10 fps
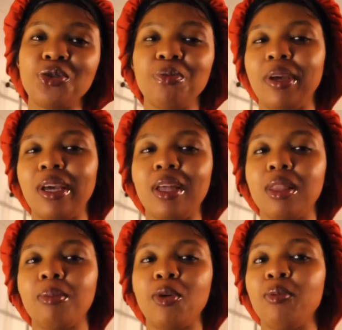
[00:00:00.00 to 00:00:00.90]
to be in
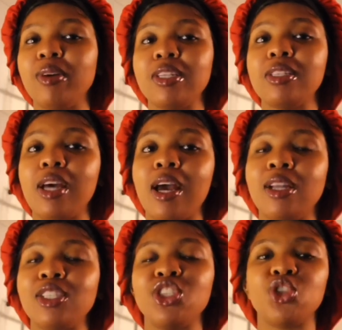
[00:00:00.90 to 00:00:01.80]
the moment
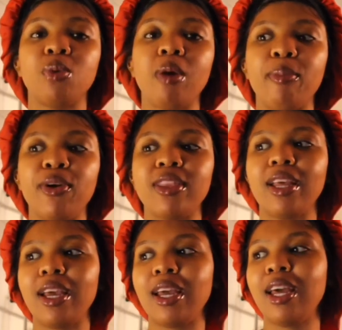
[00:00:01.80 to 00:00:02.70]
and enjoy my
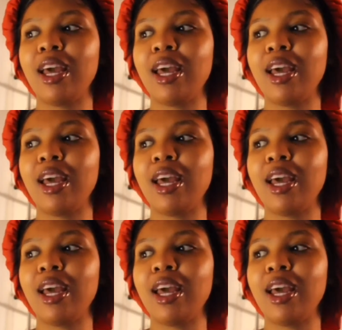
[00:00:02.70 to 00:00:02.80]
birthday.